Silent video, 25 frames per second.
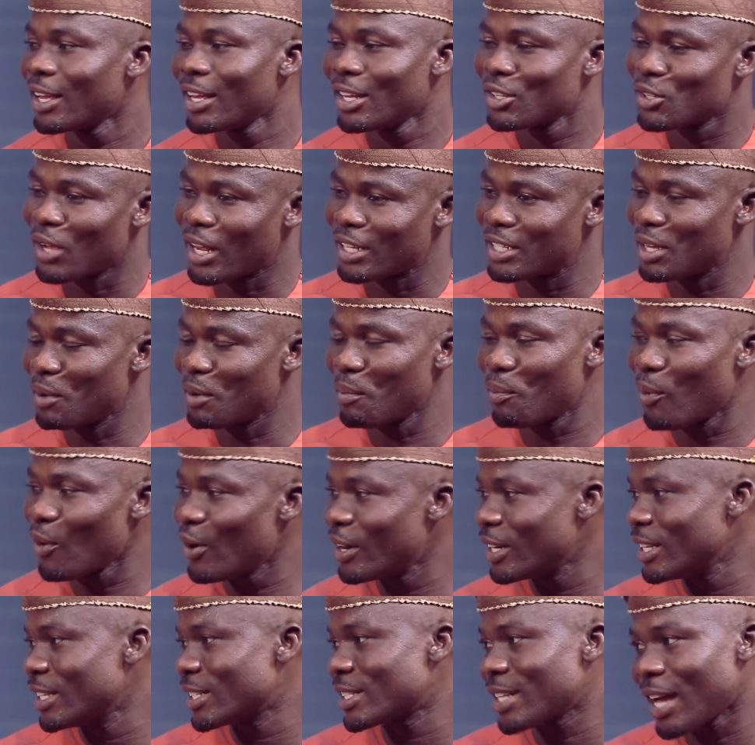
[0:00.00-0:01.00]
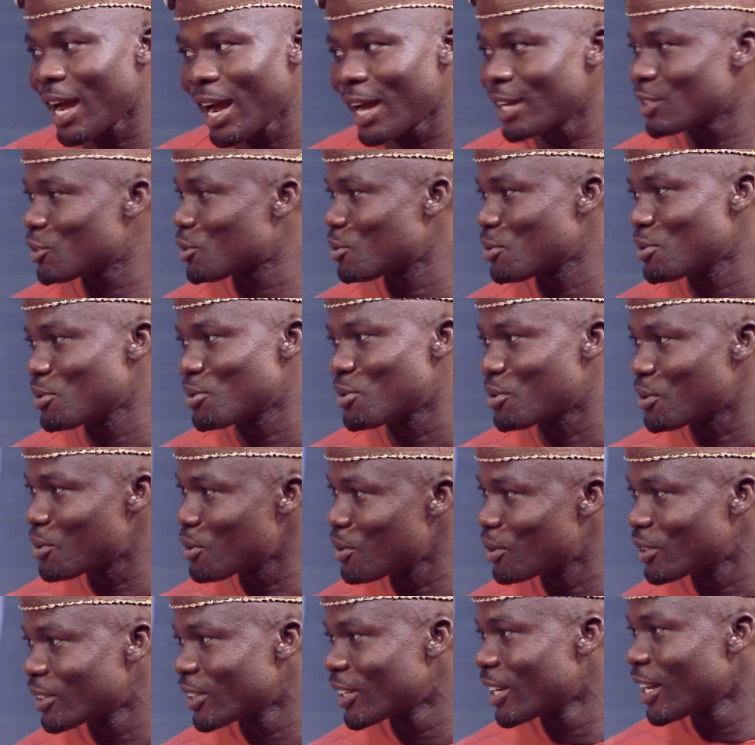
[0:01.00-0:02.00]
So at a point, it started to grow,